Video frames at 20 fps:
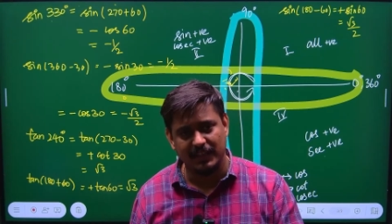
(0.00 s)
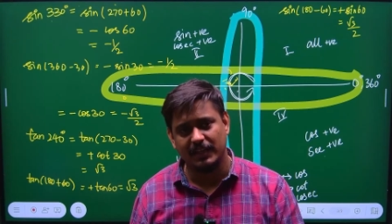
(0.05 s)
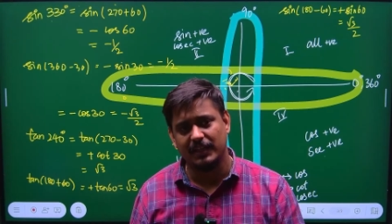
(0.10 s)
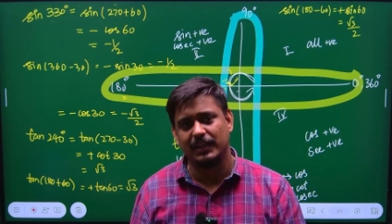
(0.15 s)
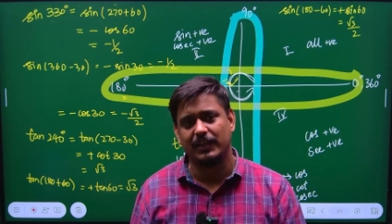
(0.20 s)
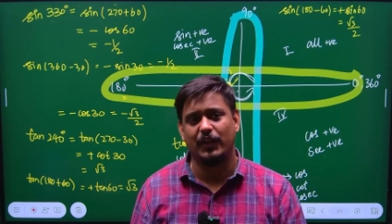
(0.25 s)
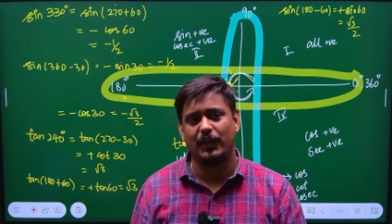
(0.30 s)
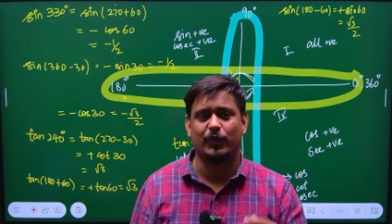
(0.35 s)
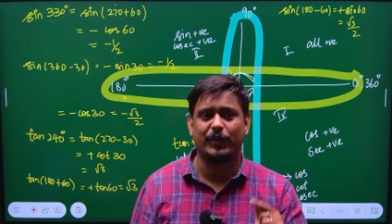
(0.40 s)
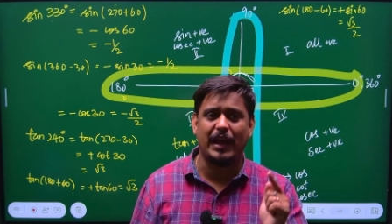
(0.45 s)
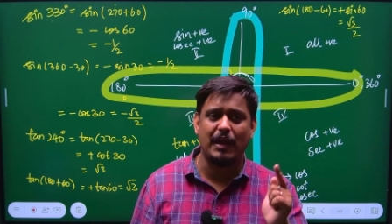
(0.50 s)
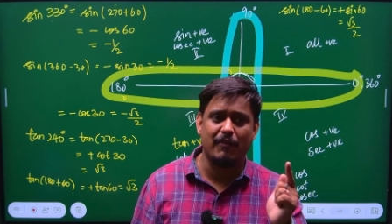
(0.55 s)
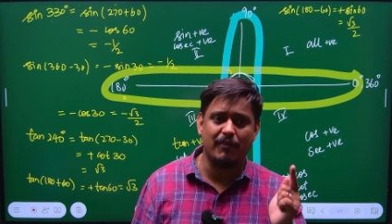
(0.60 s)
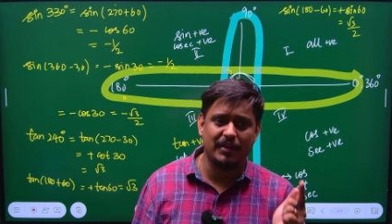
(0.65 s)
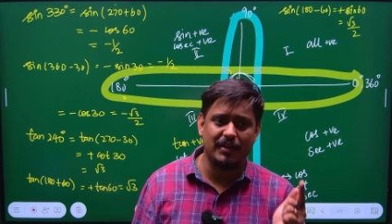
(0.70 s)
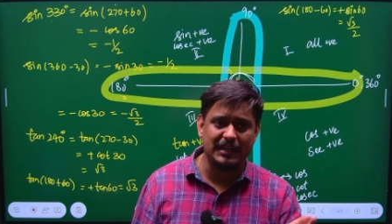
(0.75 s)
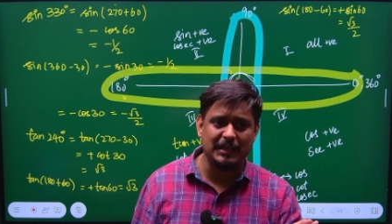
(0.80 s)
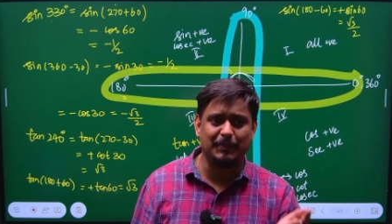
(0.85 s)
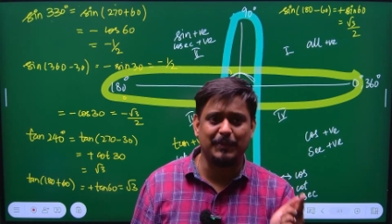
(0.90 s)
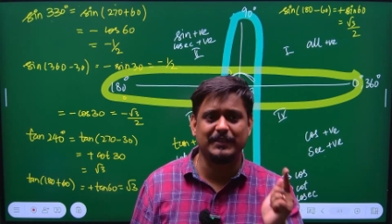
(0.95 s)
Now tan 180
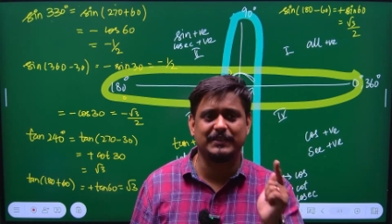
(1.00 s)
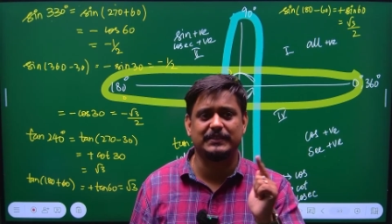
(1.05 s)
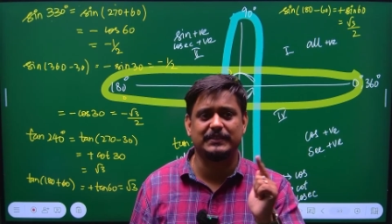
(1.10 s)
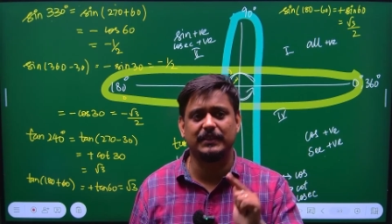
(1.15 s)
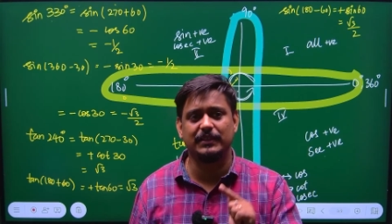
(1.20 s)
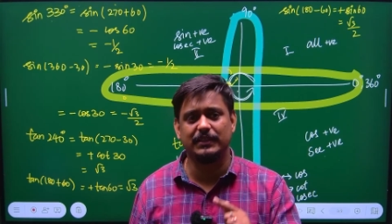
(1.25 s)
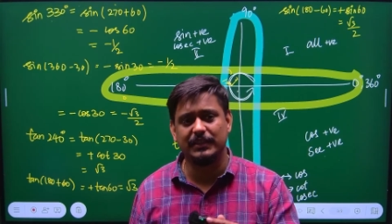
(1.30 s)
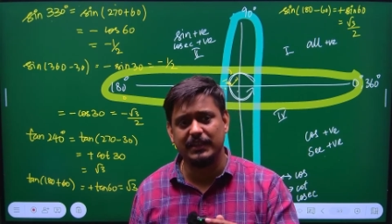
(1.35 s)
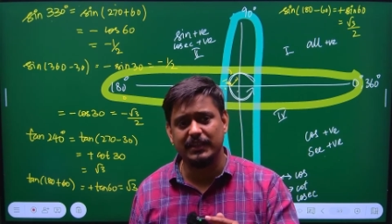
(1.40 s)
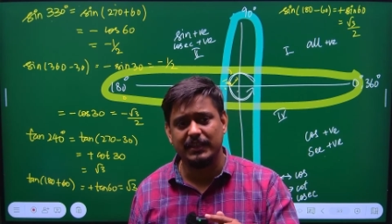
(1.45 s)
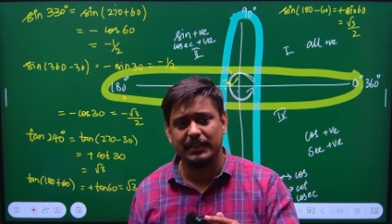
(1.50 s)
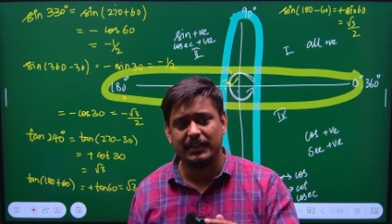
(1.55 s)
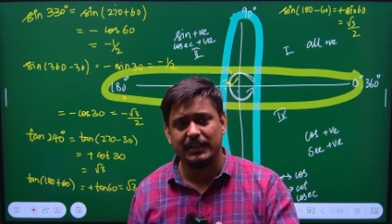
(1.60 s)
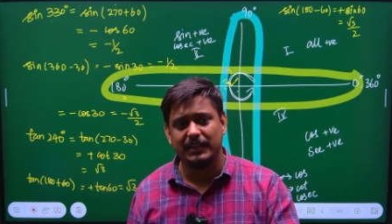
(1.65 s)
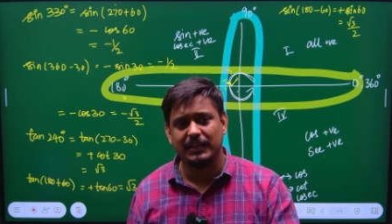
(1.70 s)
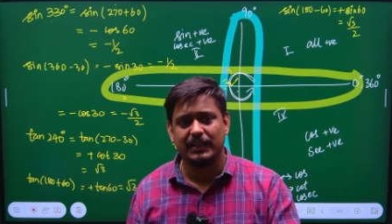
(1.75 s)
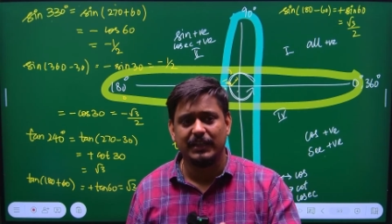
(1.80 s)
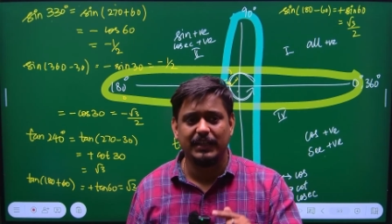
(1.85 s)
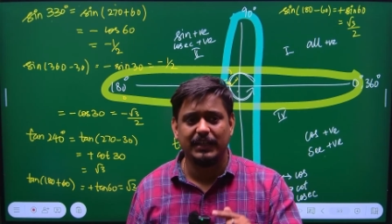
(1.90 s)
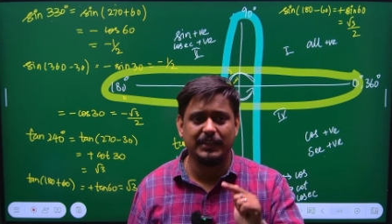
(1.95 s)
plus 30
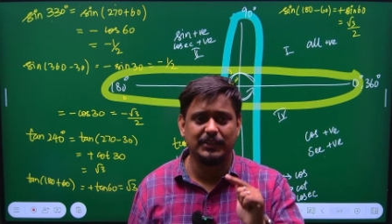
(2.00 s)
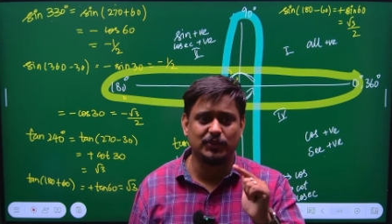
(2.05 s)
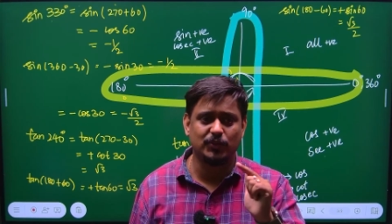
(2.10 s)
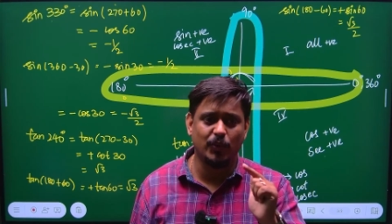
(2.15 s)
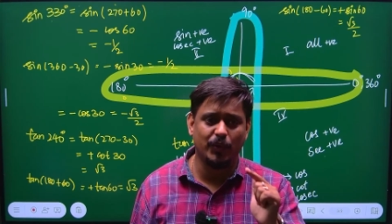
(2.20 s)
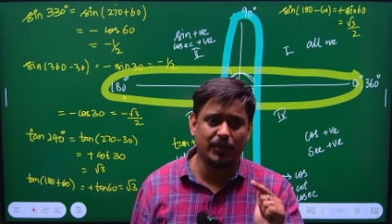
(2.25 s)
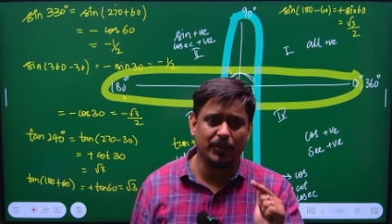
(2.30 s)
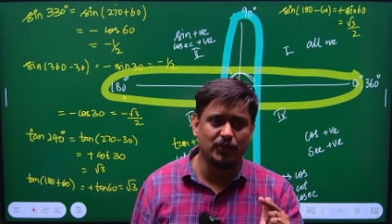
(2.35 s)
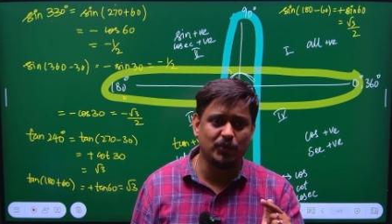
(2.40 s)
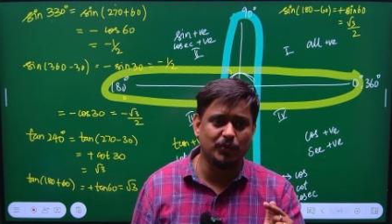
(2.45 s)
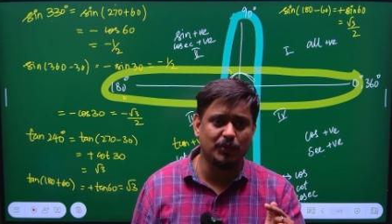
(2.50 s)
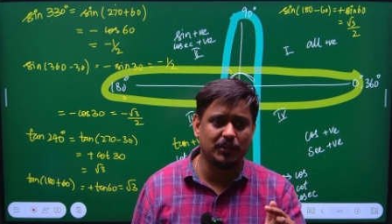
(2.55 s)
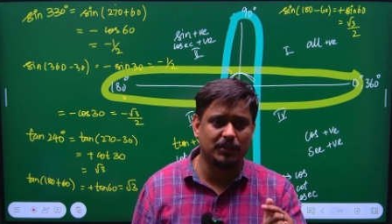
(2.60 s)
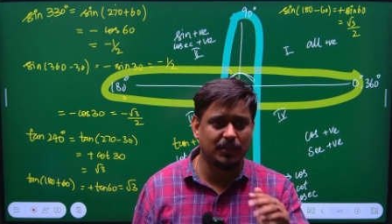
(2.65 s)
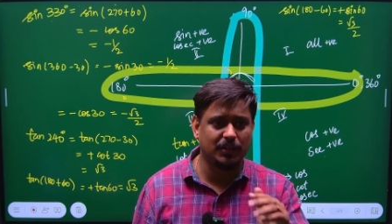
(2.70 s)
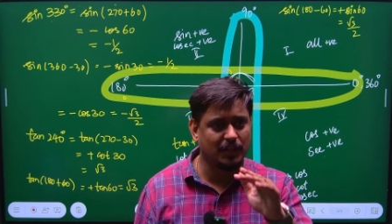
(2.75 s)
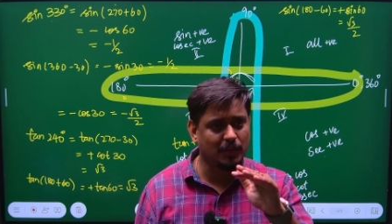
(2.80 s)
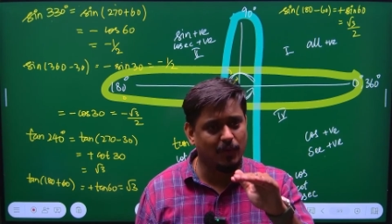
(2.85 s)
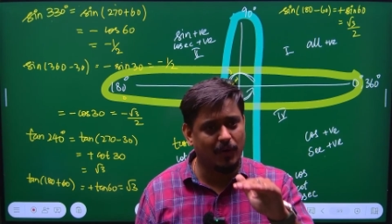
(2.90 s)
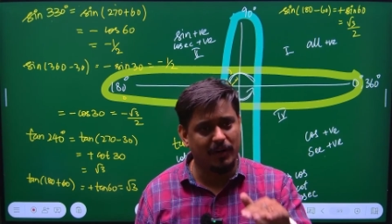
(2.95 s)
is going to third
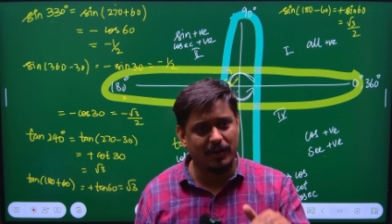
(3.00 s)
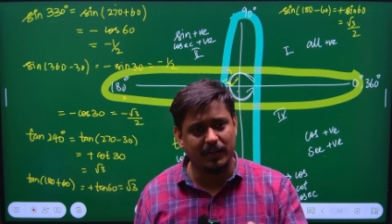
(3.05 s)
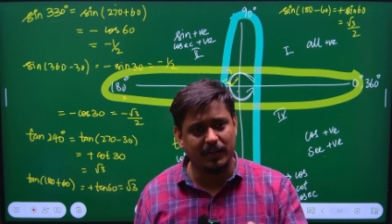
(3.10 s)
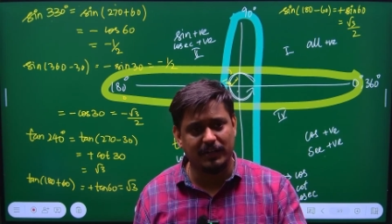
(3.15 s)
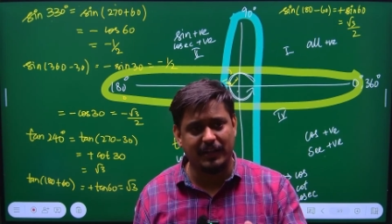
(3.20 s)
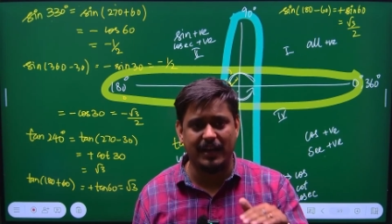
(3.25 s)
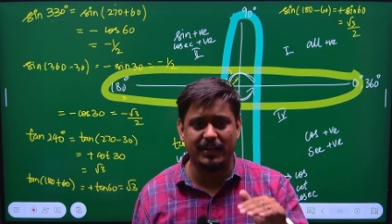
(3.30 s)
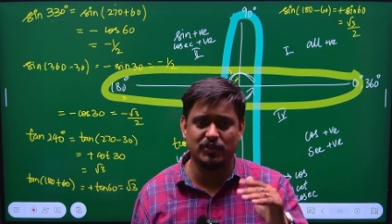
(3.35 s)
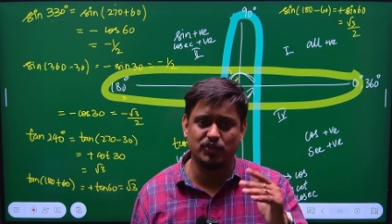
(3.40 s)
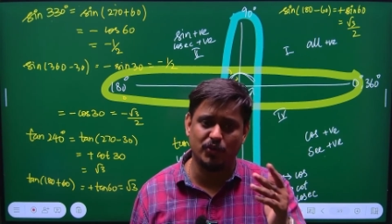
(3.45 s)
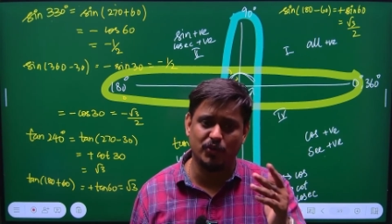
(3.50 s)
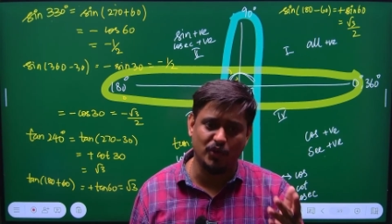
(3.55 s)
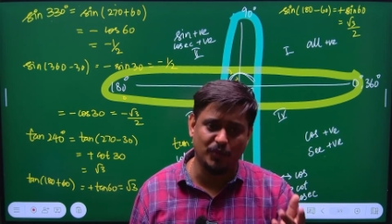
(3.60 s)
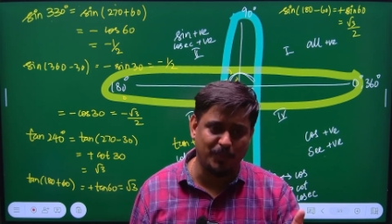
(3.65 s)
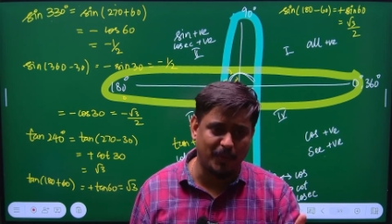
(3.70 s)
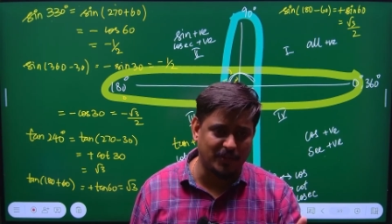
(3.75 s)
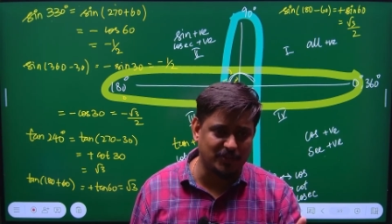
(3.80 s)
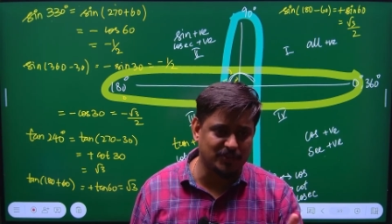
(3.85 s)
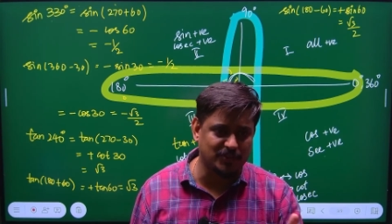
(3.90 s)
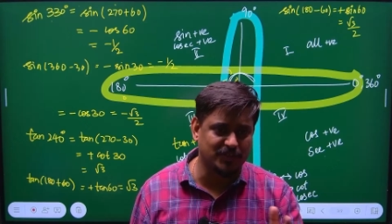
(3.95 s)
quadrant, tan is going to be
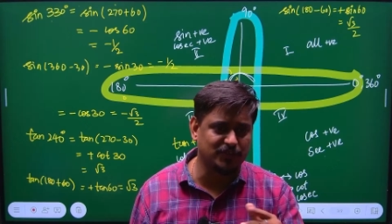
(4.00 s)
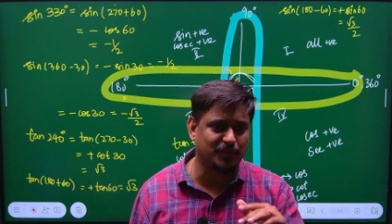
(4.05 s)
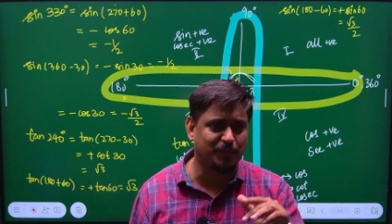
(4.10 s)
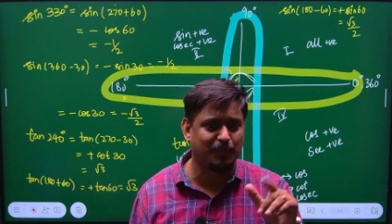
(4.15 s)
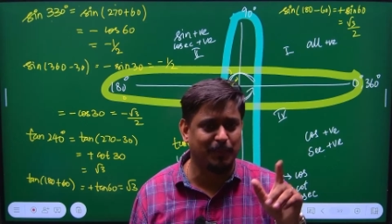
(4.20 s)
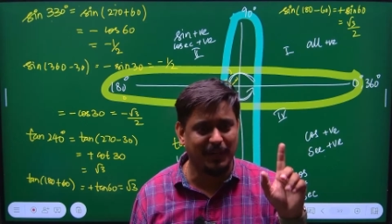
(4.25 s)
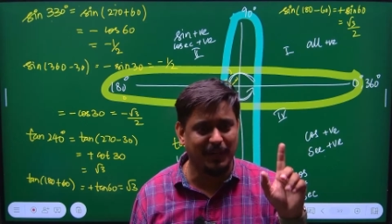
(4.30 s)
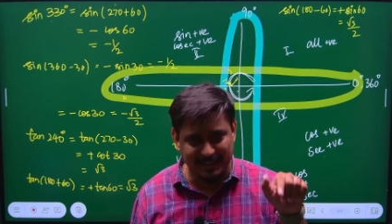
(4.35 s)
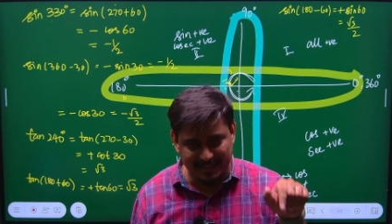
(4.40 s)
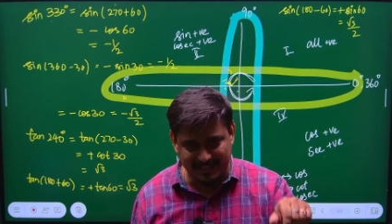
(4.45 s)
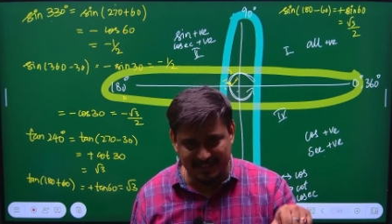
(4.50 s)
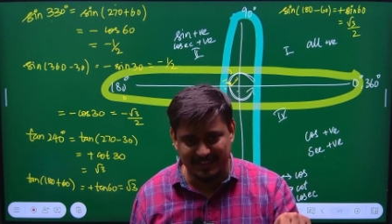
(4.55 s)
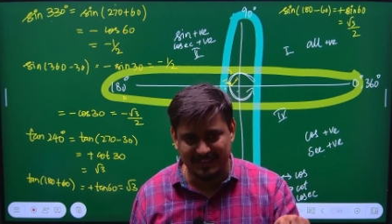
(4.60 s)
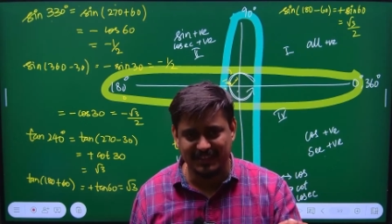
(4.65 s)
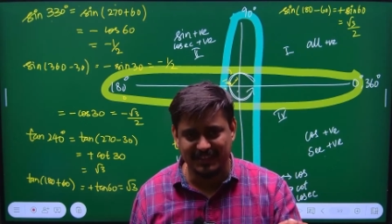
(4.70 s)
positive, so plus